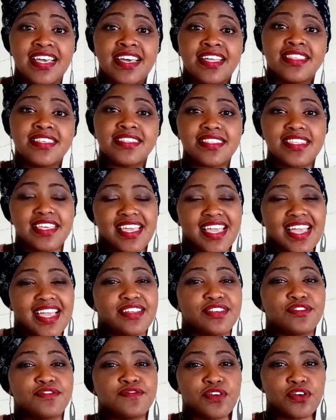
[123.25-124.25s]
These are the
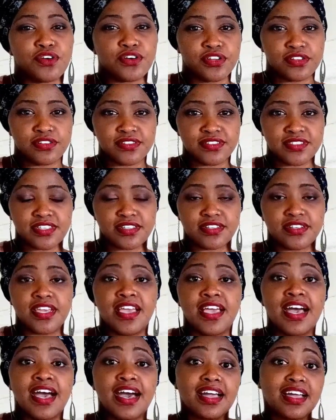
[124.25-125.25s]
kind of oils that
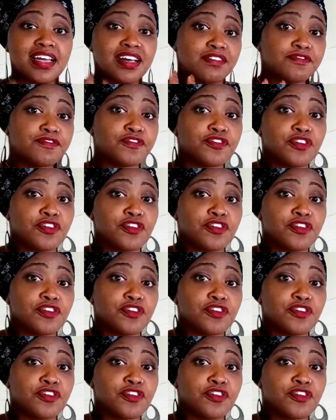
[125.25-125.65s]
come